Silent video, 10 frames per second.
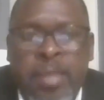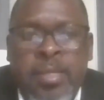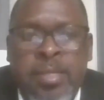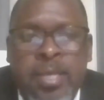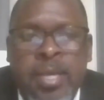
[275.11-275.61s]

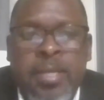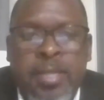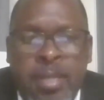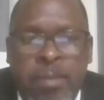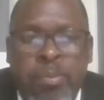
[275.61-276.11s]
by the
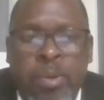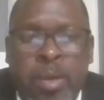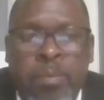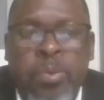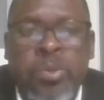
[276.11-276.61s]
state and,
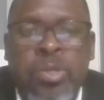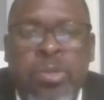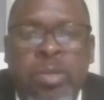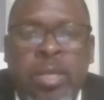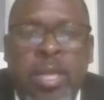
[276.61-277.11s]
and
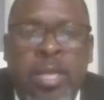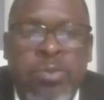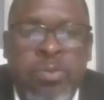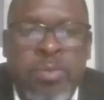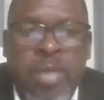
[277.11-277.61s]
put into the
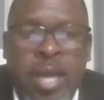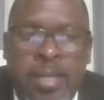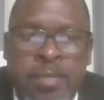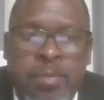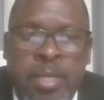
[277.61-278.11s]

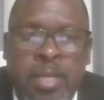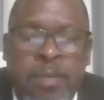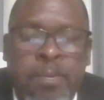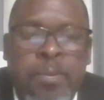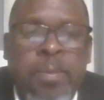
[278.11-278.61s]
classrooms
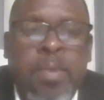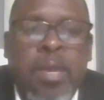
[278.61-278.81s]
ultimately.